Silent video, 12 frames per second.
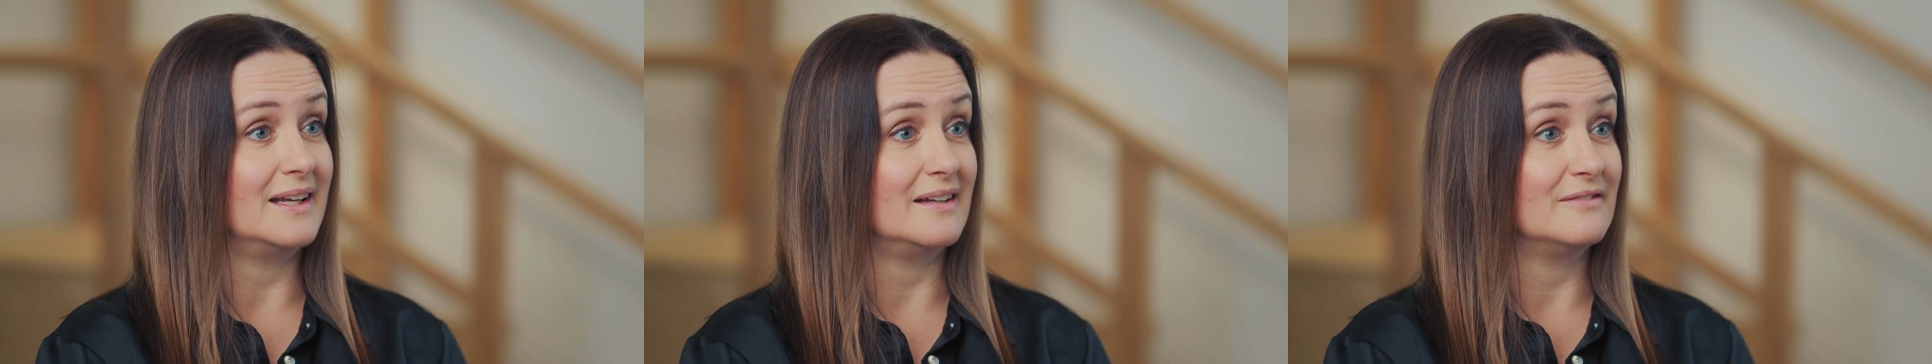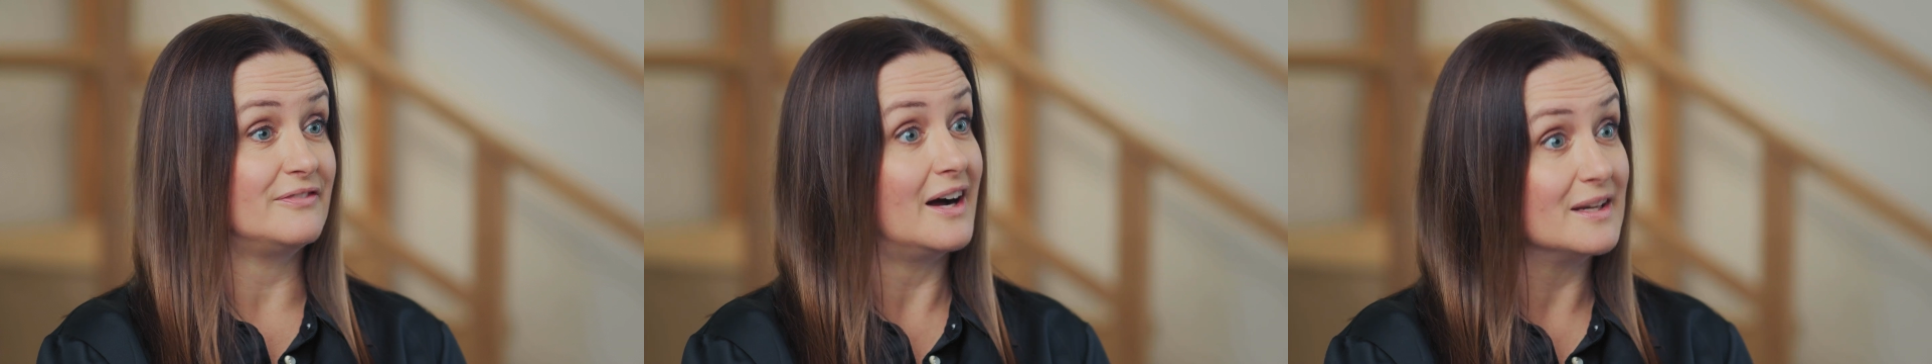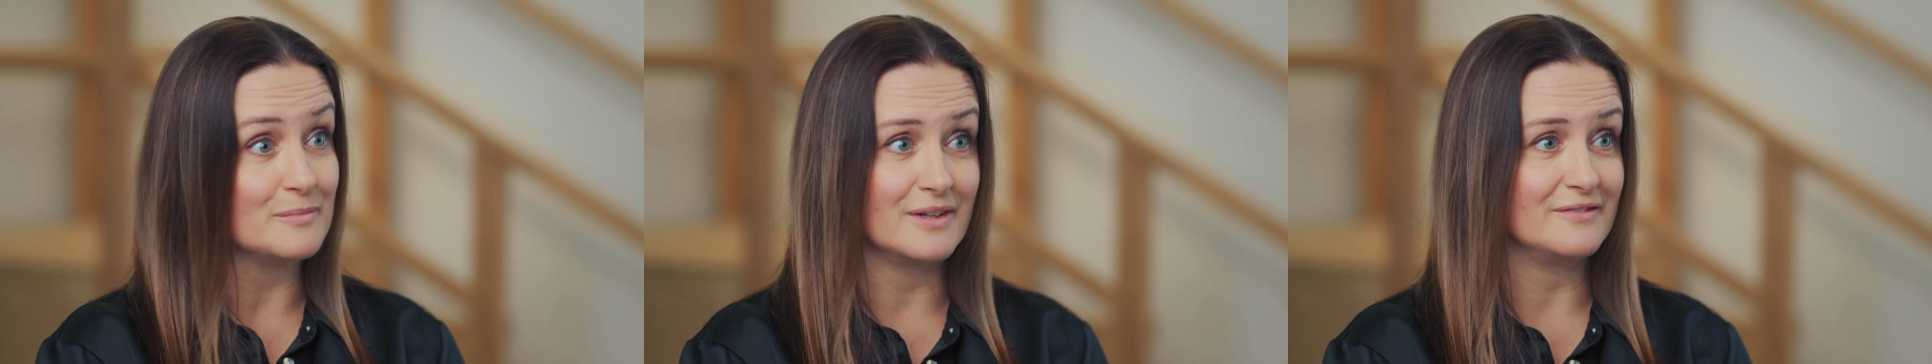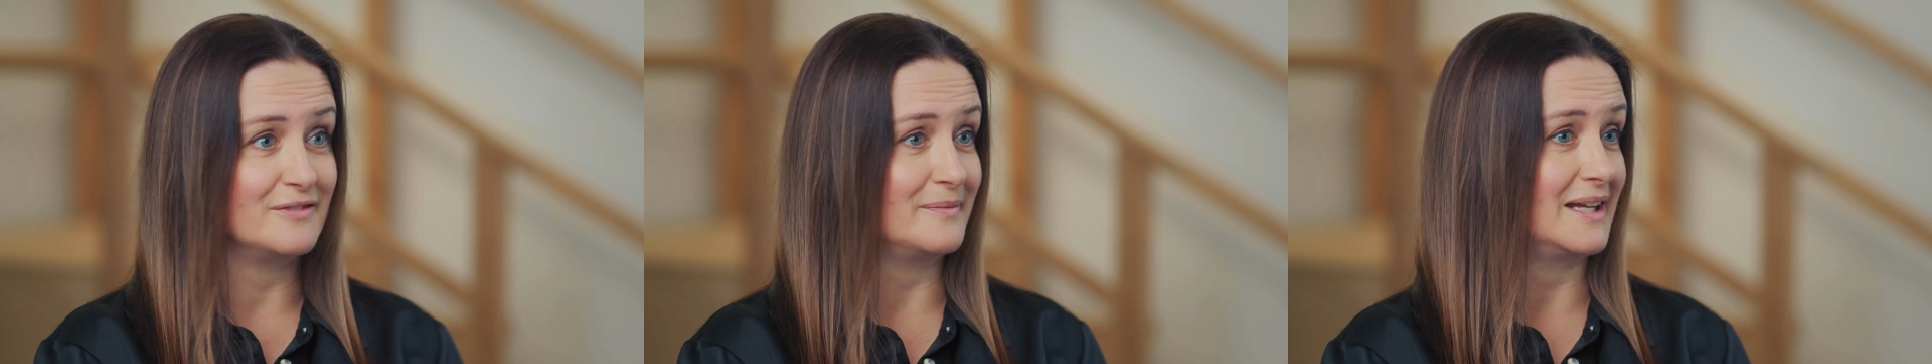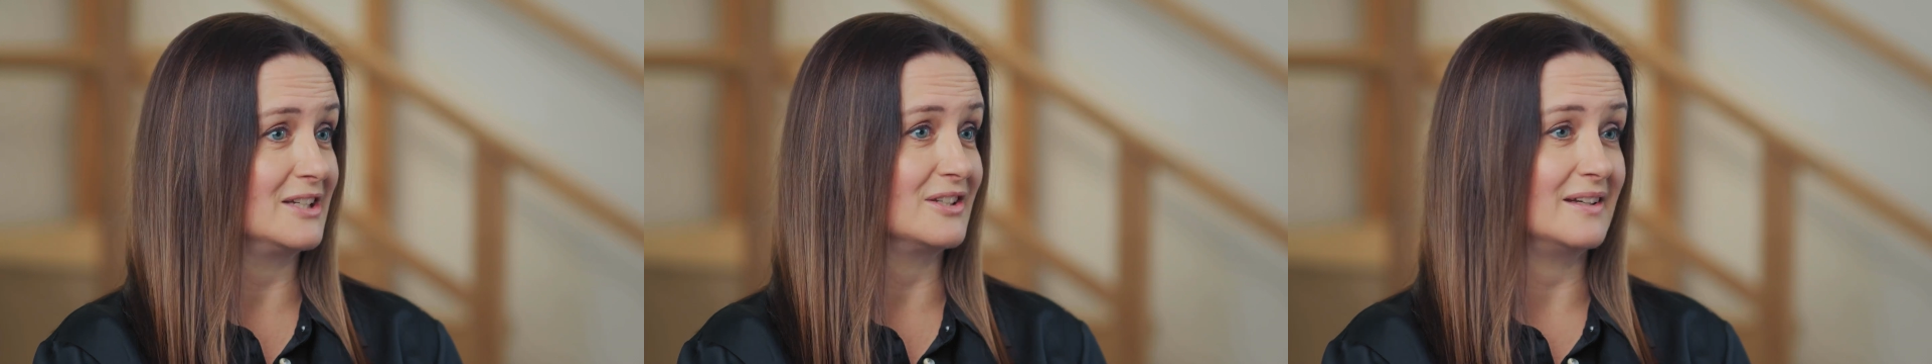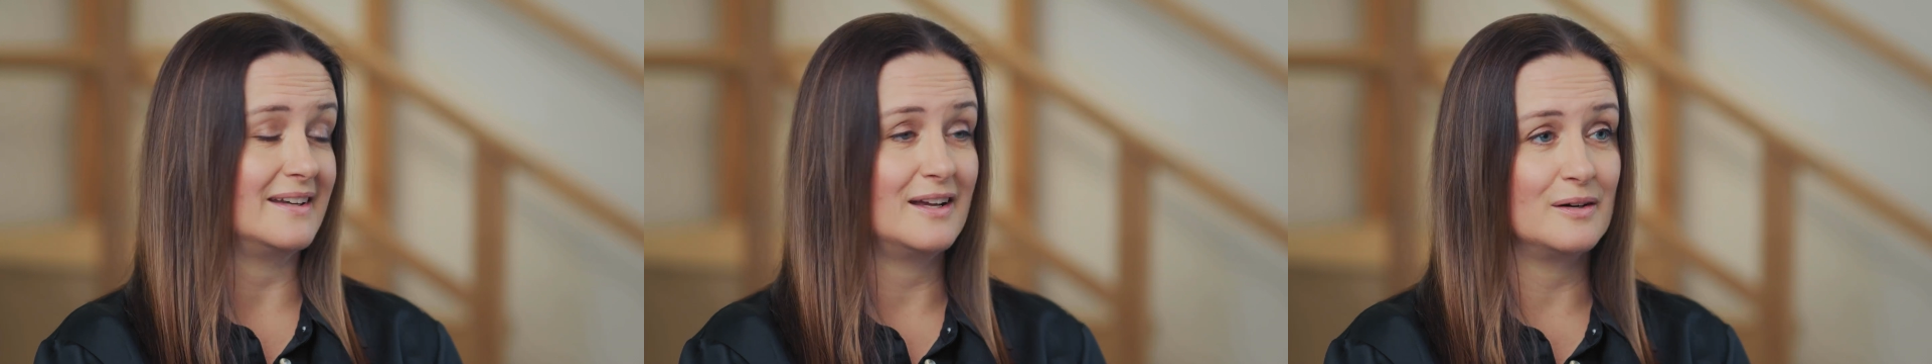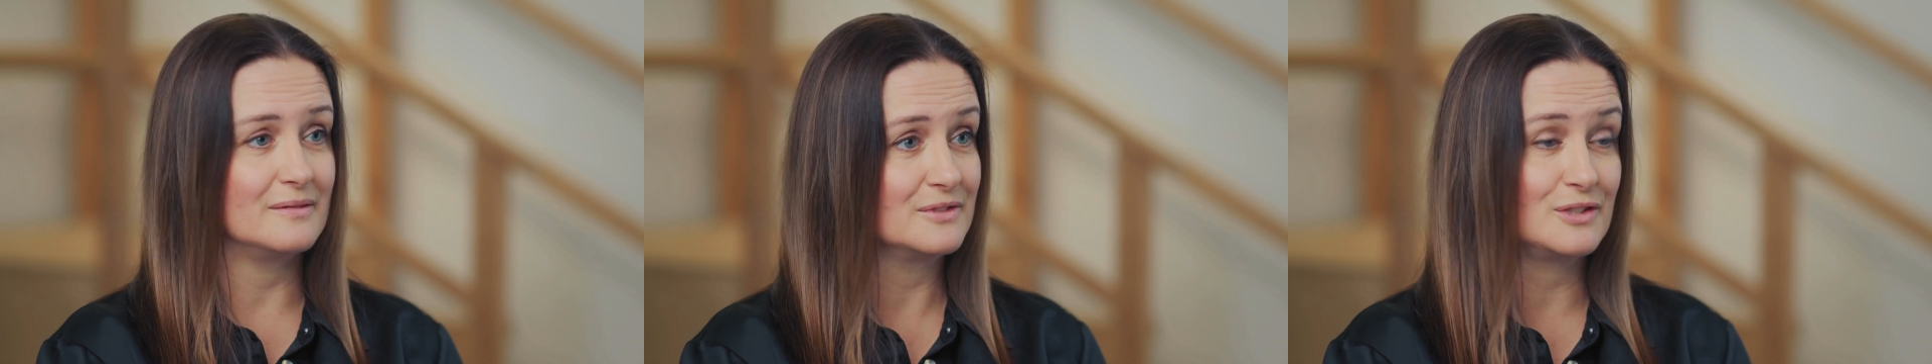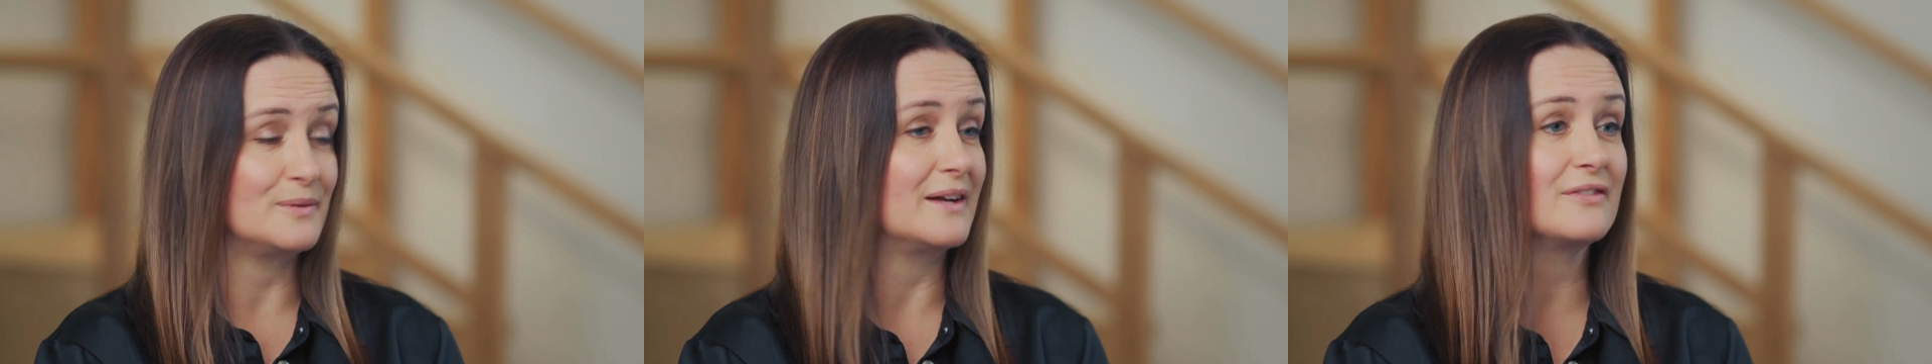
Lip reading: and find more information and do